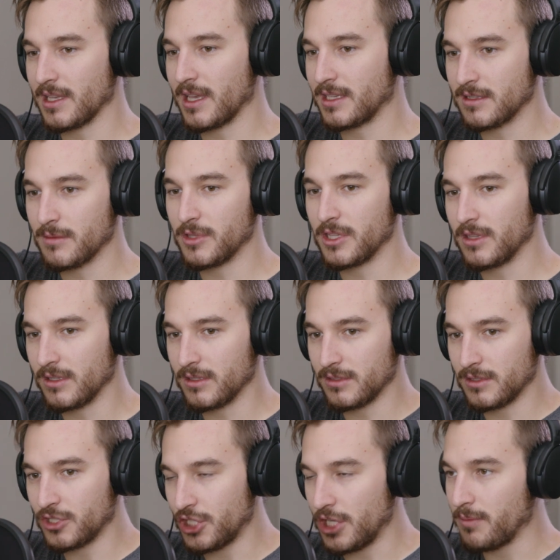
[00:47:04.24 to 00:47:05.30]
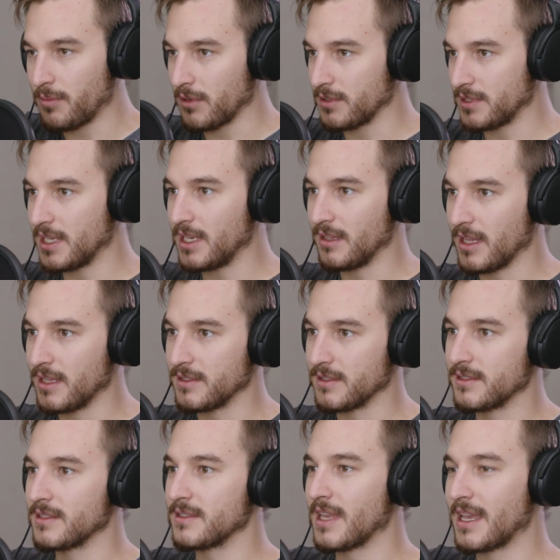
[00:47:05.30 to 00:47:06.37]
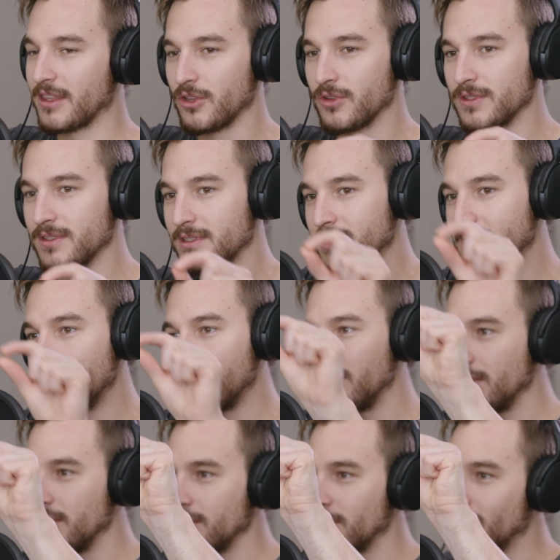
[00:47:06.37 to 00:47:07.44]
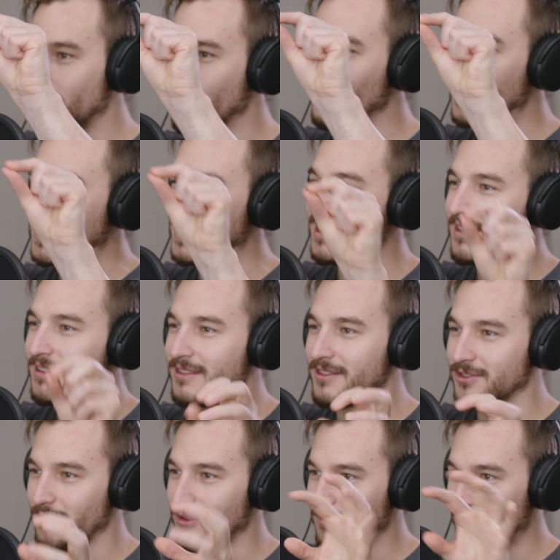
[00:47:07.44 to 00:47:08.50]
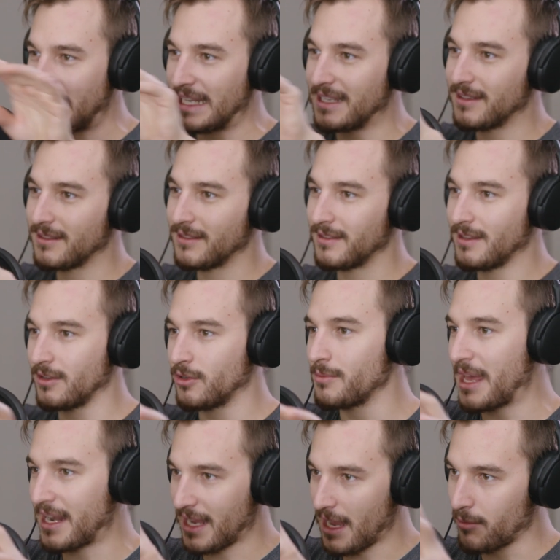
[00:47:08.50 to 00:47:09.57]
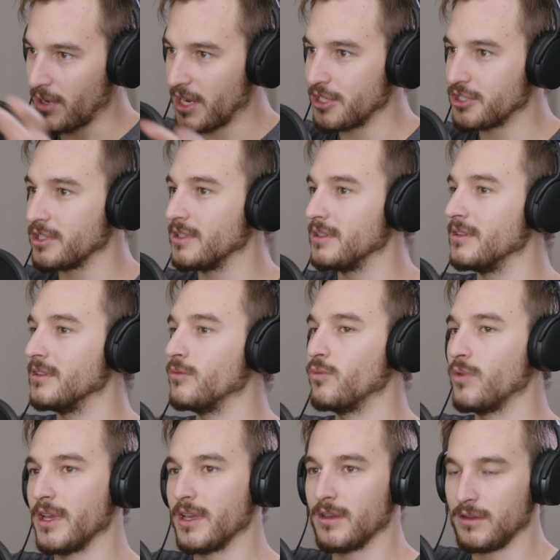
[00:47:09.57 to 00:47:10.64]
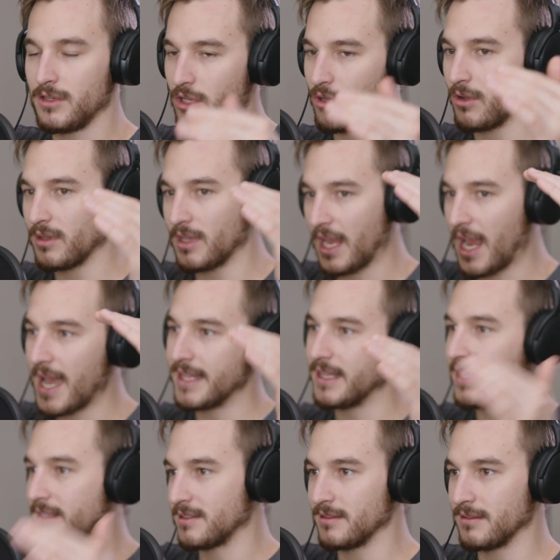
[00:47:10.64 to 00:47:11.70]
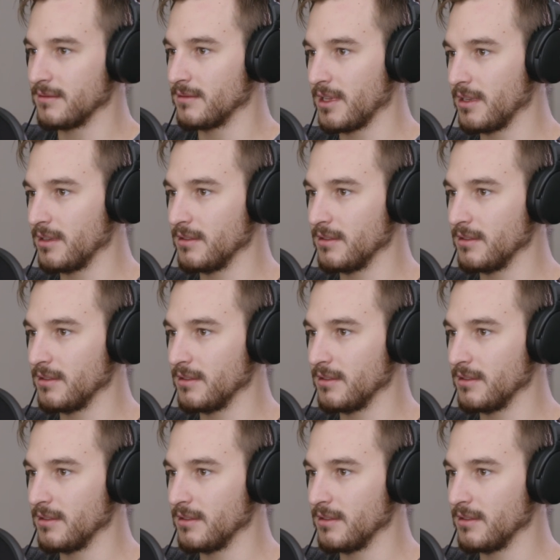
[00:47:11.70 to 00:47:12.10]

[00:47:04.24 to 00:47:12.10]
like some of the cheaper cine lenses is like there's little green sort of like chromatic aberration when you go at like highlights and